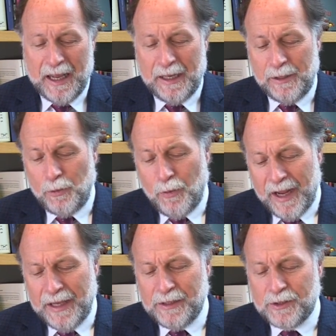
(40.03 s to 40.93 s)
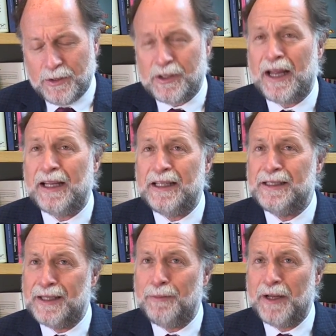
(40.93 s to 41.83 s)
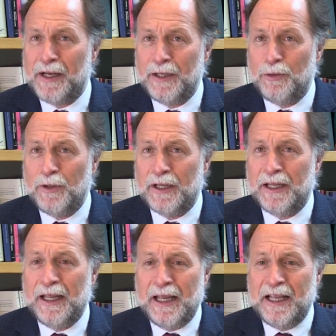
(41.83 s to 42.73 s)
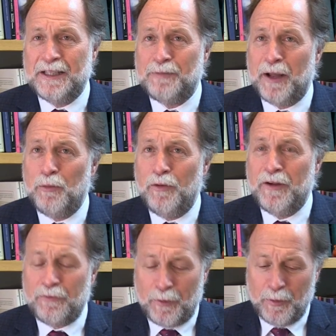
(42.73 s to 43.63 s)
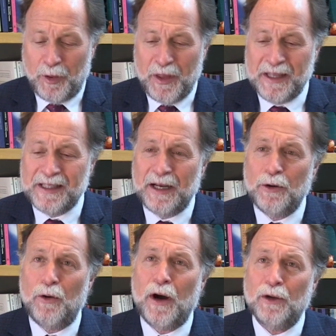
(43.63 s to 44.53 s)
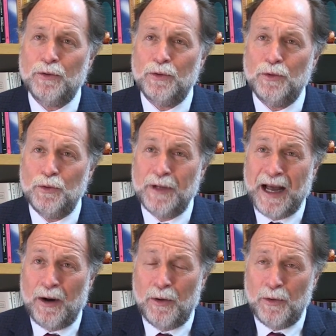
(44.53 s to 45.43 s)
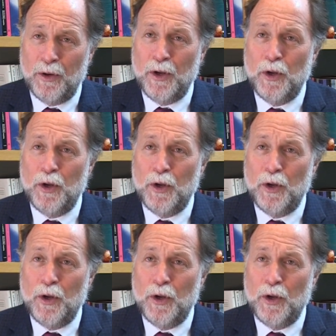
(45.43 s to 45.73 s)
And the way societies typically do it is by moving from the things they know how to do now